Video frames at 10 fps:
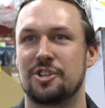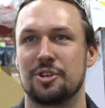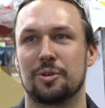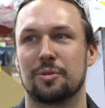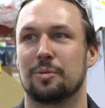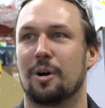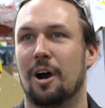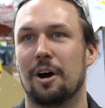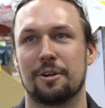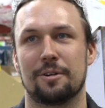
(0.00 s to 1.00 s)
to
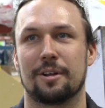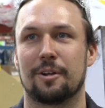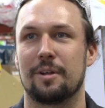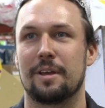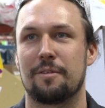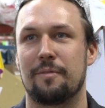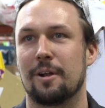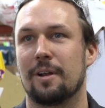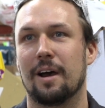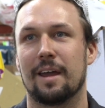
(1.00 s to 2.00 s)
100 degrees
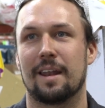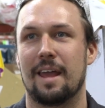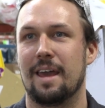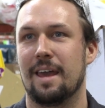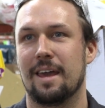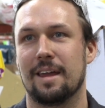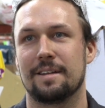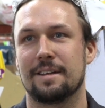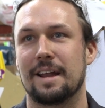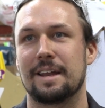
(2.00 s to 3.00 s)
Fahrenheit
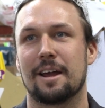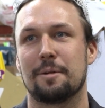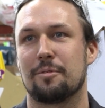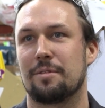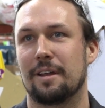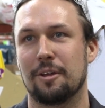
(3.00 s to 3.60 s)
and 99%